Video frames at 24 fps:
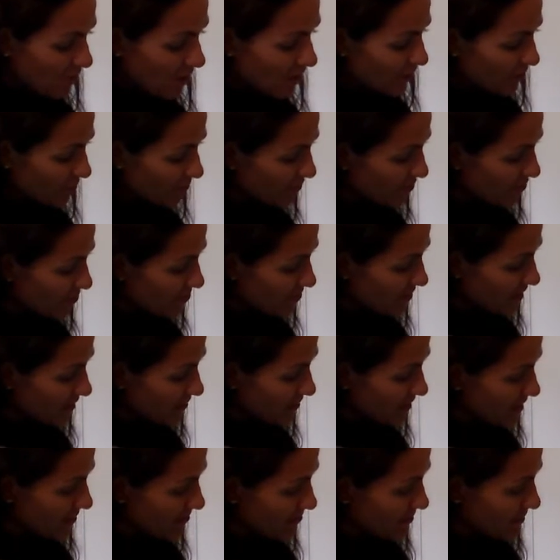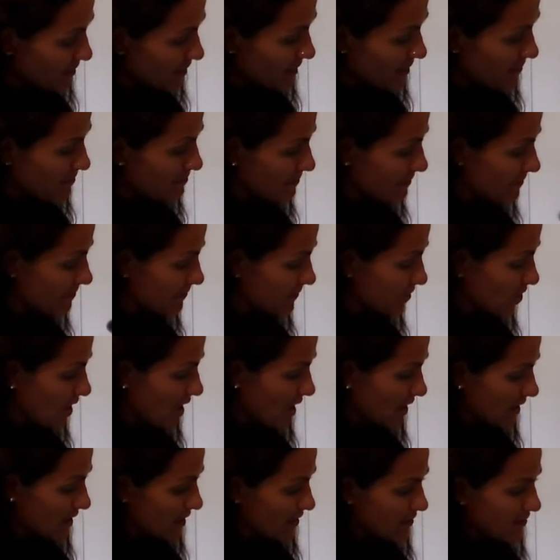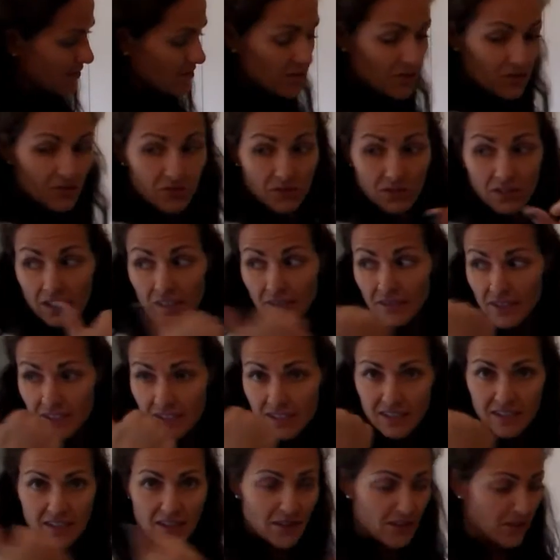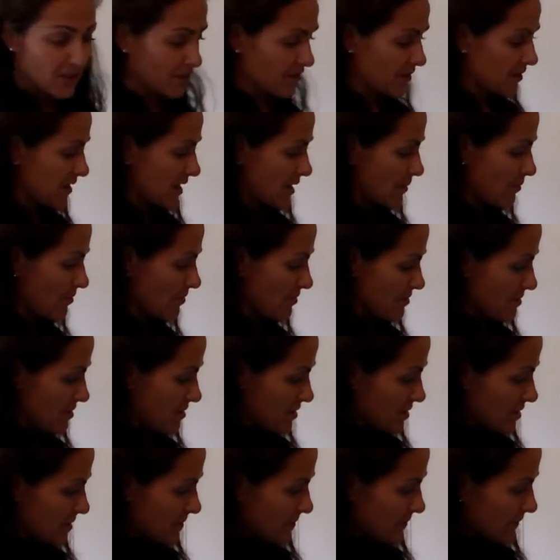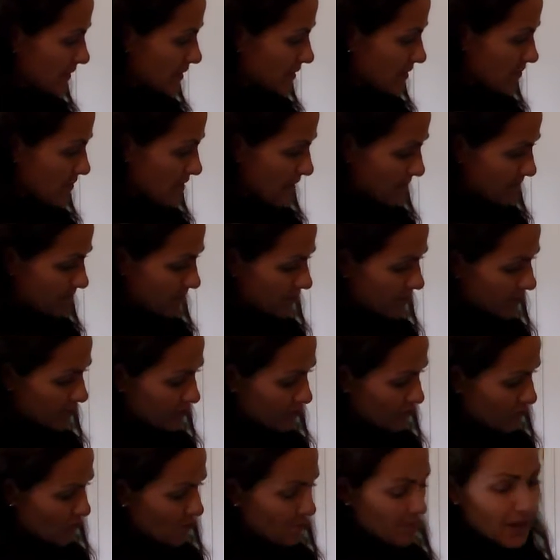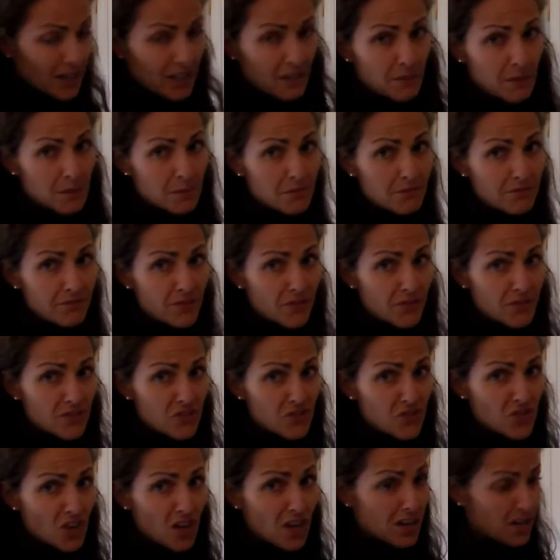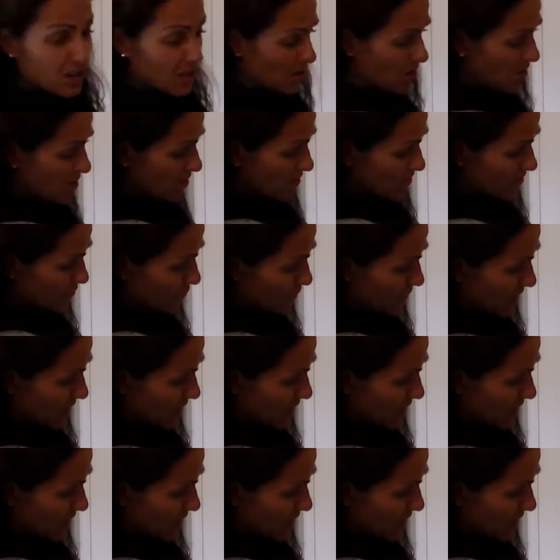Walk through, yeah. But I'm talking, so you can sit down there at the table. Okay, so I'm not going to be able to fill this jar all the